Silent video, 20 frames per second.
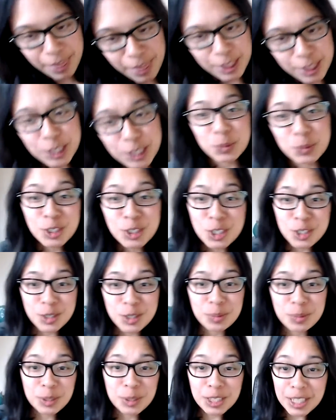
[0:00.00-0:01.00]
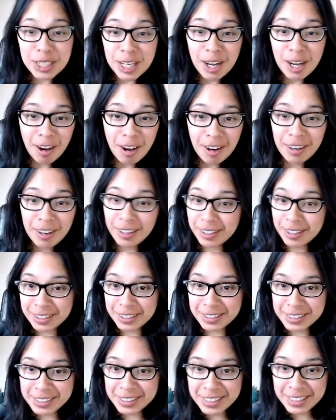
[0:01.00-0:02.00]
The switches are pretty
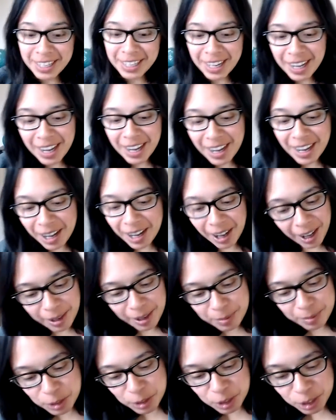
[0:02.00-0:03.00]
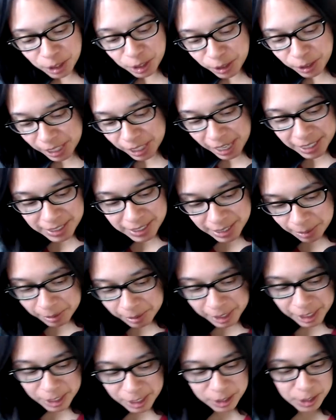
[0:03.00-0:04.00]
hard. I'm sure it has
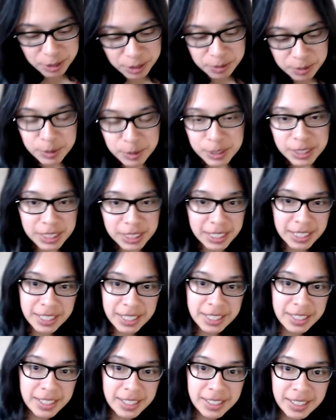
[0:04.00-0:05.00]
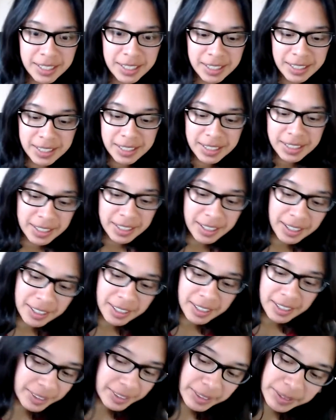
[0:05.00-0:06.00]
something to do with the
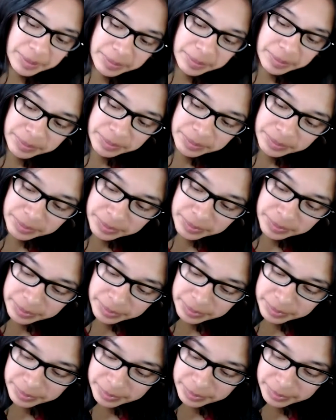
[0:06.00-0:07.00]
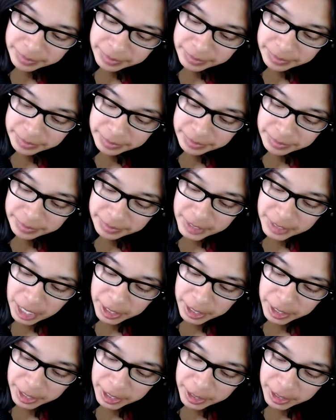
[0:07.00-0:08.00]
um,
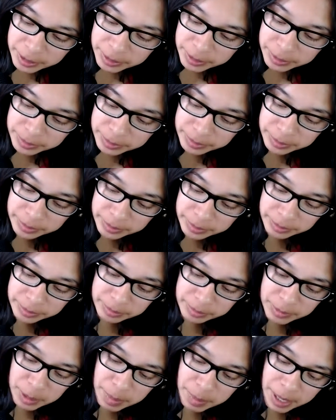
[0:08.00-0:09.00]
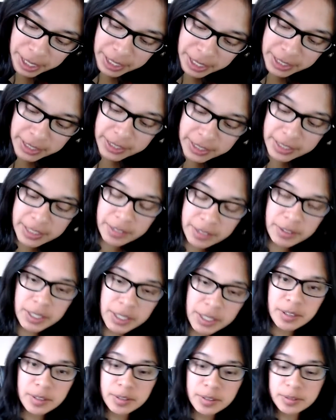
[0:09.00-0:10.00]
audio
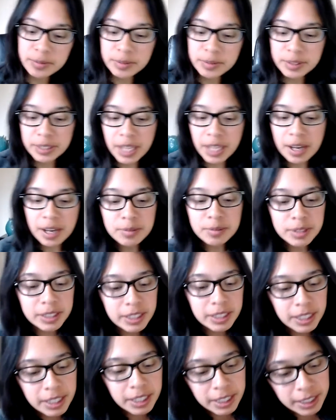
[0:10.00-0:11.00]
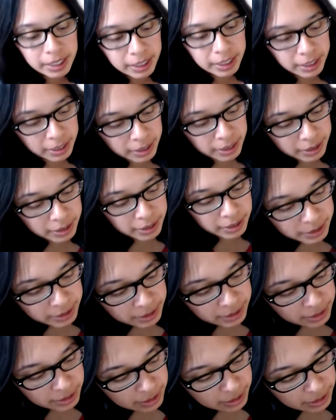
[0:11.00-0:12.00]
go. That one
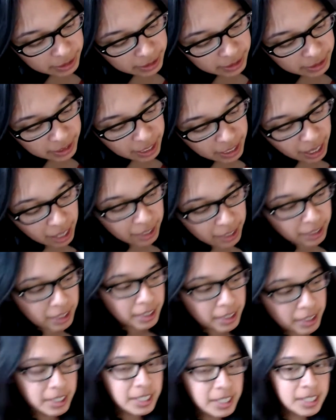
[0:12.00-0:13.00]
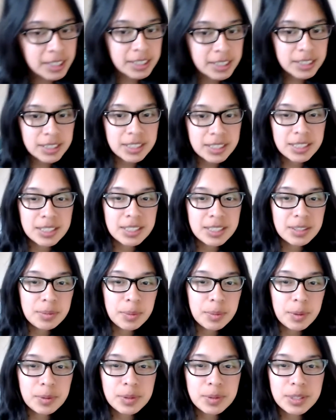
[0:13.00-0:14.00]
is, I think this is
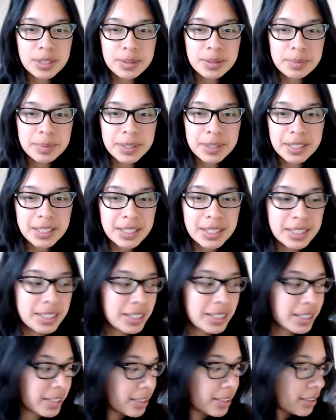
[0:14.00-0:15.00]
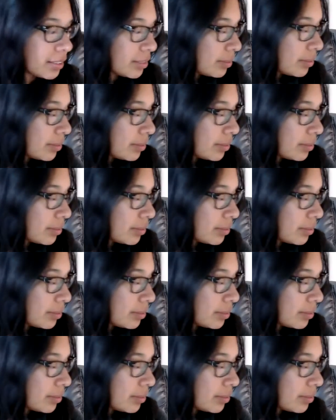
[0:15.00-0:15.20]
supposed to be